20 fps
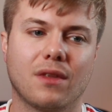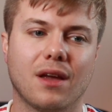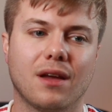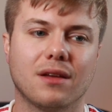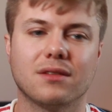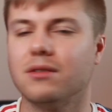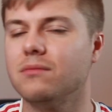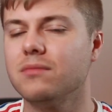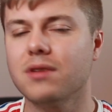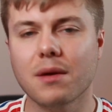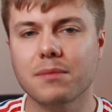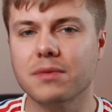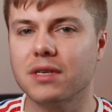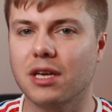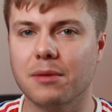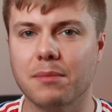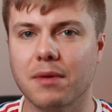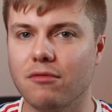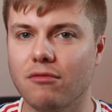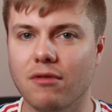Sometimes it
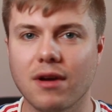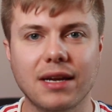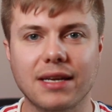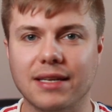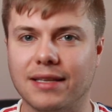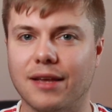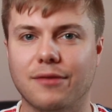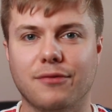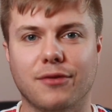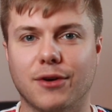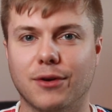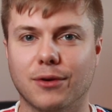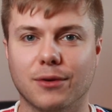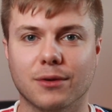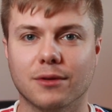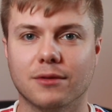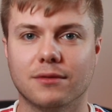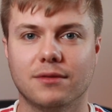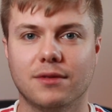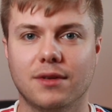can be really
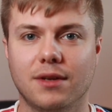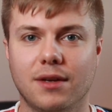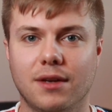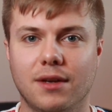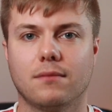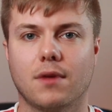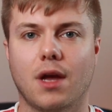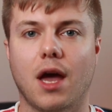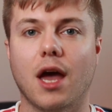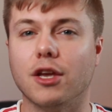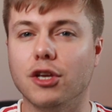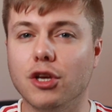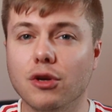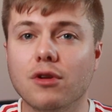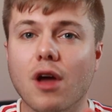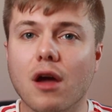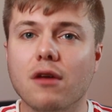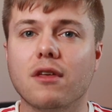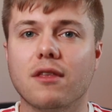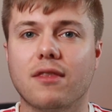difficult. You
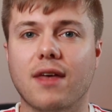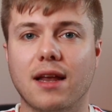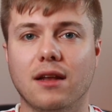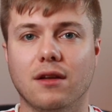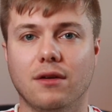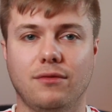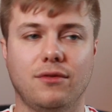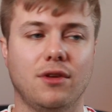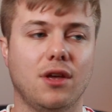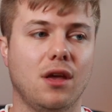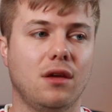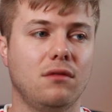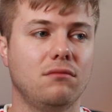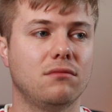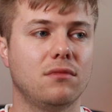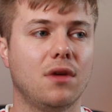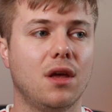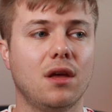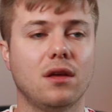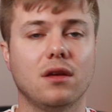know that they love you,
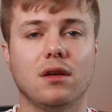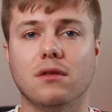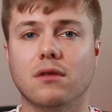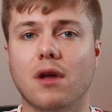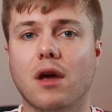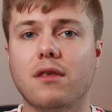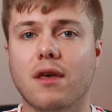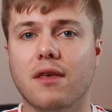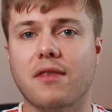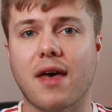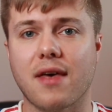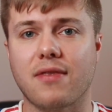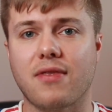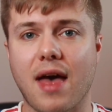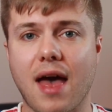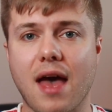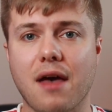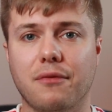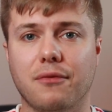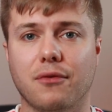you know that they're
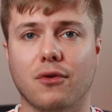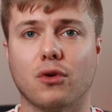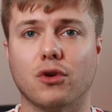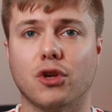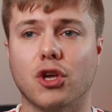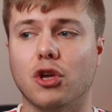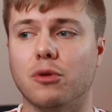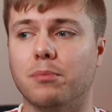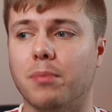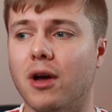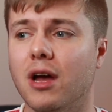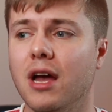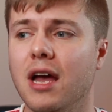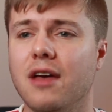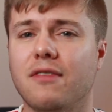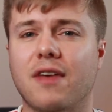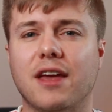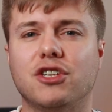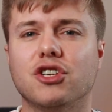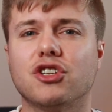there for you, but
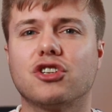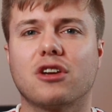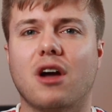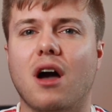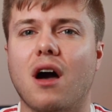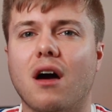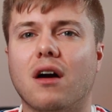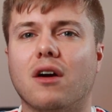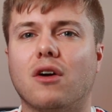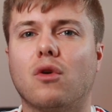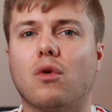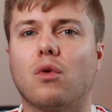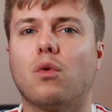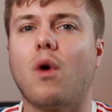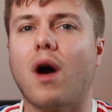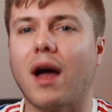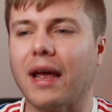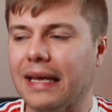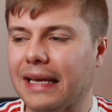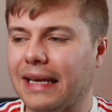they just can't
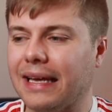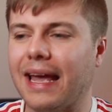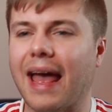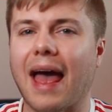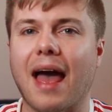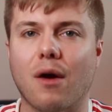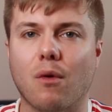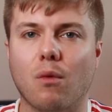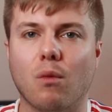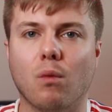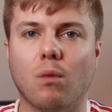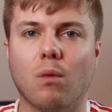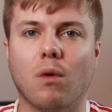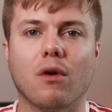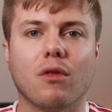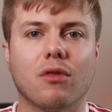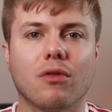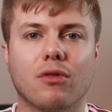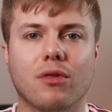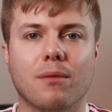quite get
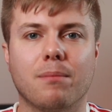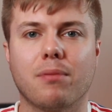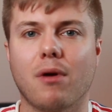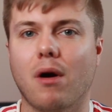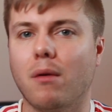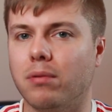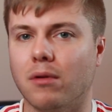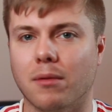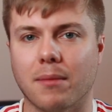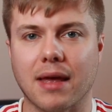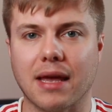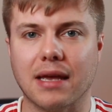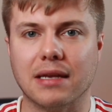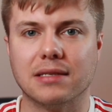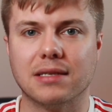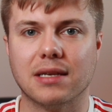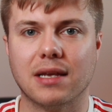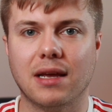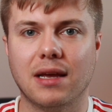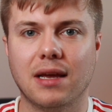what the problem
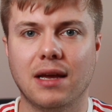is.